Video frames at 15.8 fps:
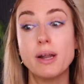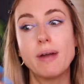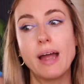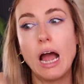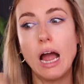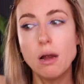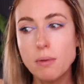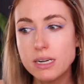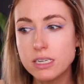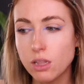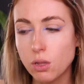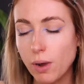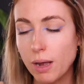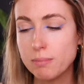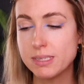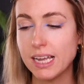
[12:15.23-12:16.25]
anyway, I went to
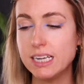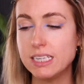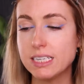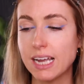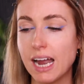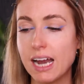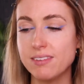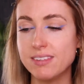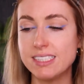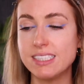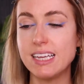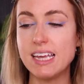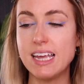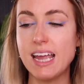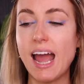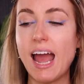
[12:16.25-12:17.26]
the website to kind of
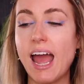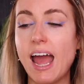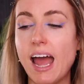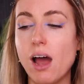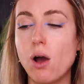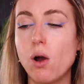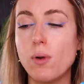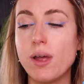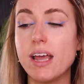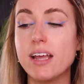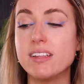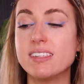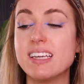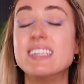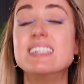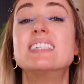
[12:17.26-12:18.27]
see how
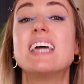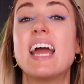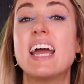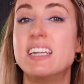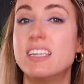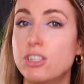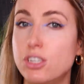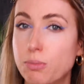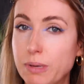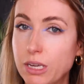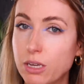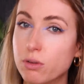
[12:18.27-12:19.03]
it's intended to be